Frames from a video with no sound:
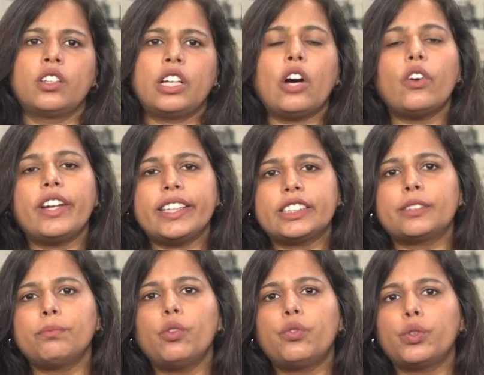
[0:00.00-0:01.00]
Now
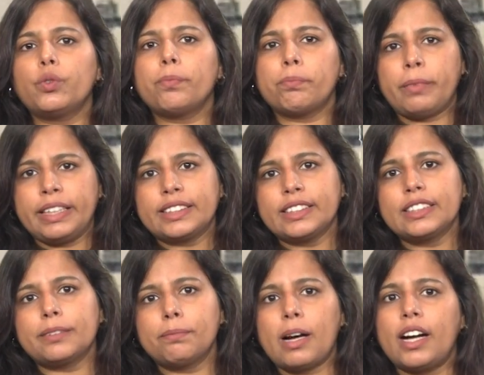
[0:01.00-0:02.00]
let's move to
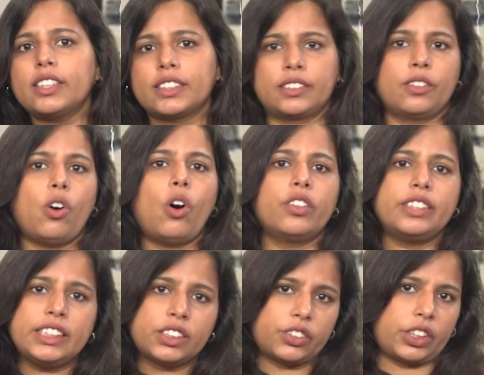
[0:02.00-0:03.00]
mason's marks on
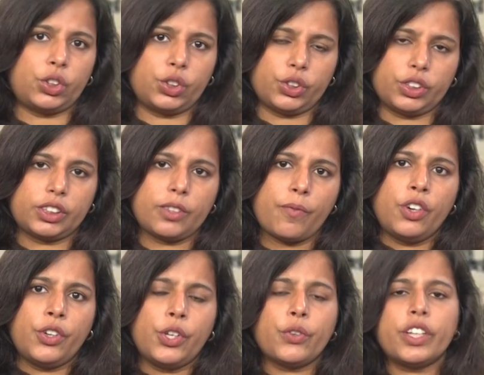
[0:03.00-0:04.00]
these structures.
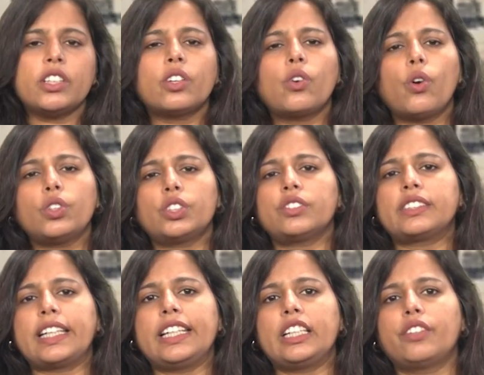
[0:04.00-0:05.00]
During the course of
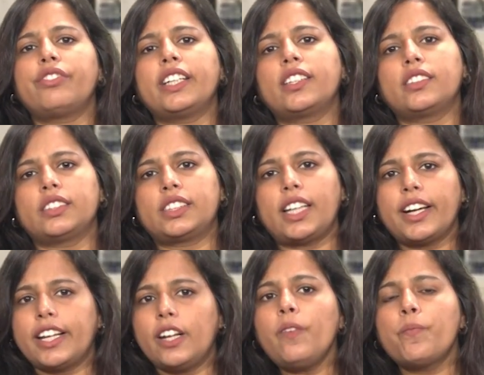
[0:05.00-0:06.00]
scientific
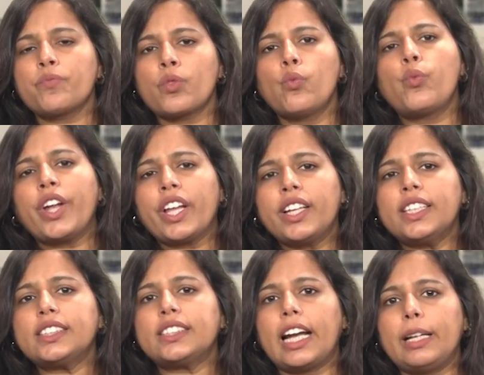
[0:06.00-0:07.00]
study,
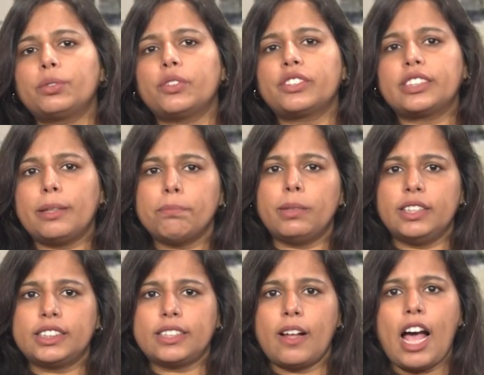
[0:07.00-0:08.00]
various types of
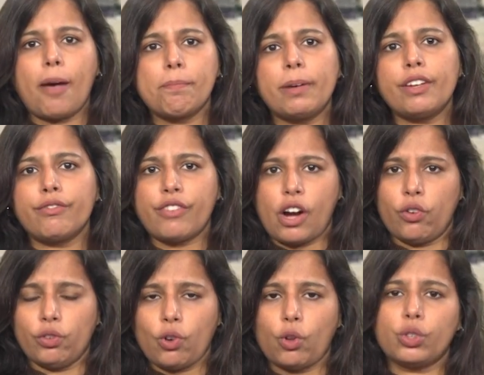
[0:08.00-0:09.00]
symbols have been
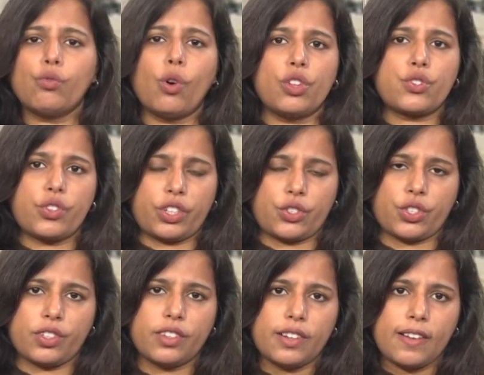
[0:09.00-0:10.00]
found on the wall
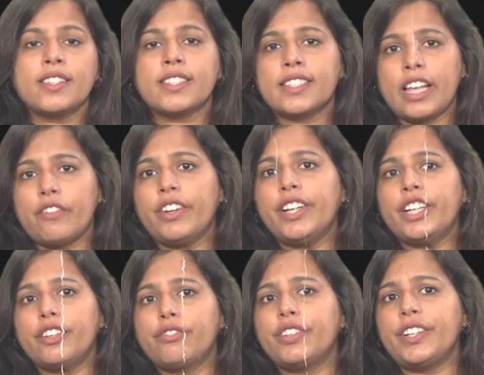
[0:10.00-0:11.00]
structure. Seven
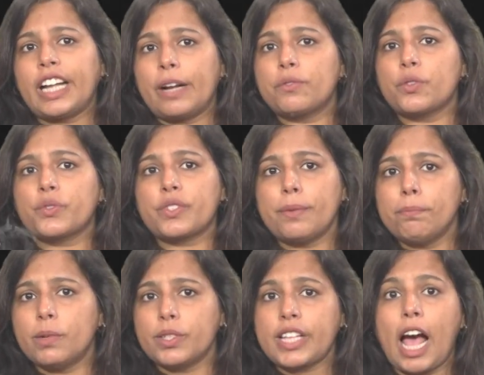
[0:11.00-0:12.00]
different types of
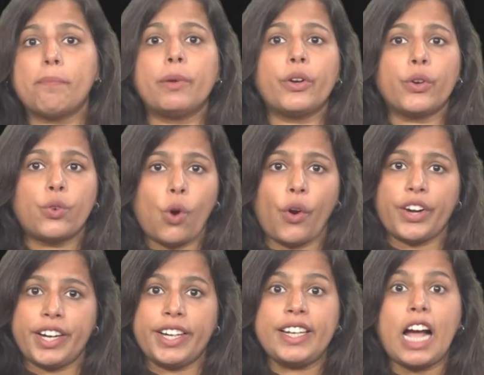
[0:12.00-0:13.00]
symbols have been
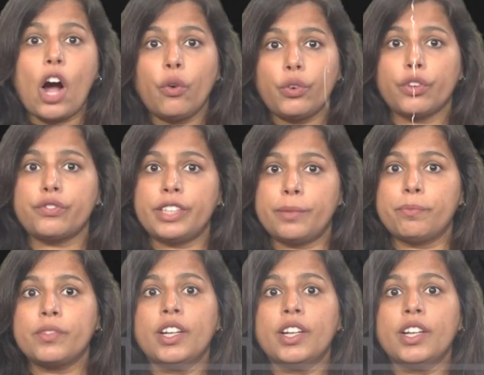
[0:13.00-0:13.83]
recorded, and out of them,